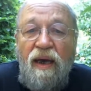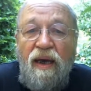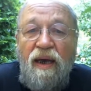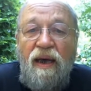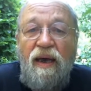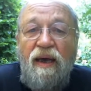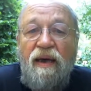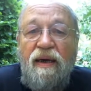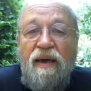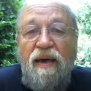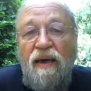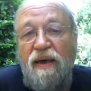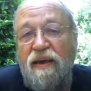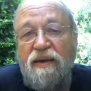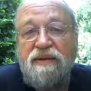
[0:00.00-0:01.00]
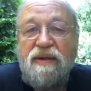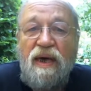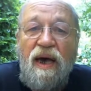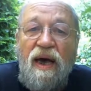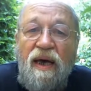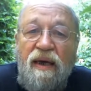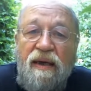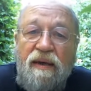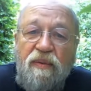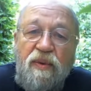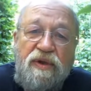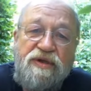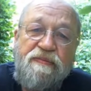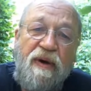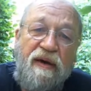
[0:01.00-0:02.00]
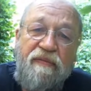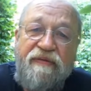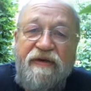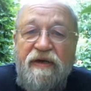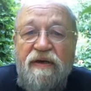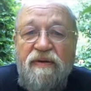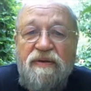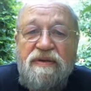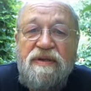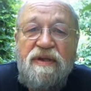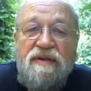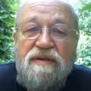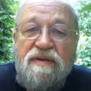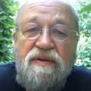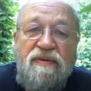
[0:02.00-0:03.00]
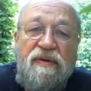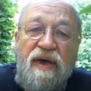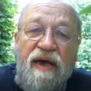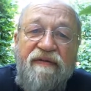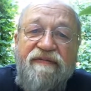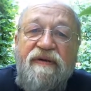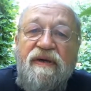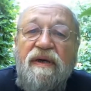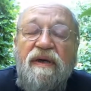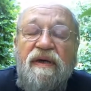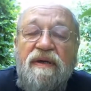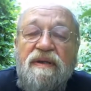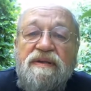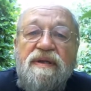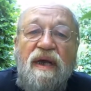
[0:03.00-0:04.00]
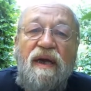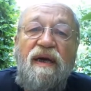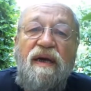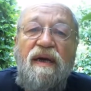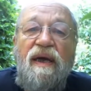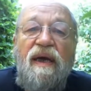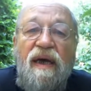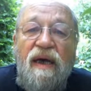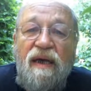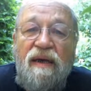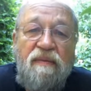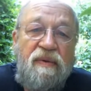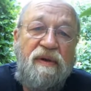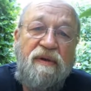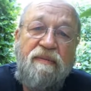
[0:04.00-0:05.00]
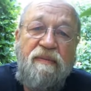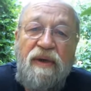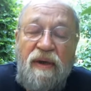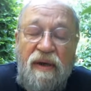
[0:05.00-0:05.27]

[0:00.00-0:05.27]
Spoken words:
And he's a guy, he watched my videos since 2.5 years, and he wanted